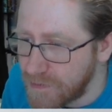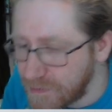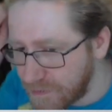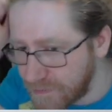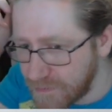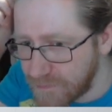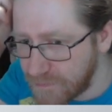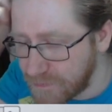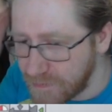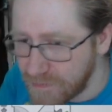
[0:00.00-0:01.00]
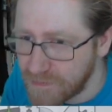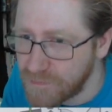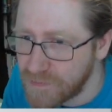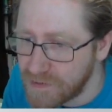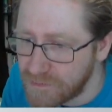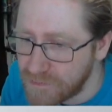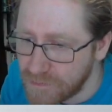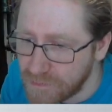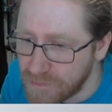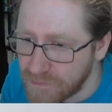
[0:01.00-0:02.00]
like this, and we need
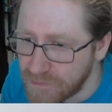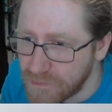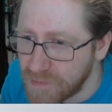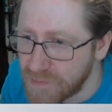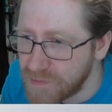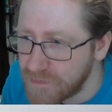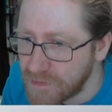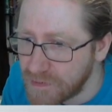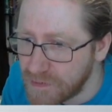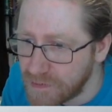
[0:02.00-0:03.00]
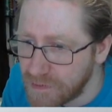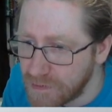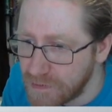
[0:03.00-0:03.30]
to also be putting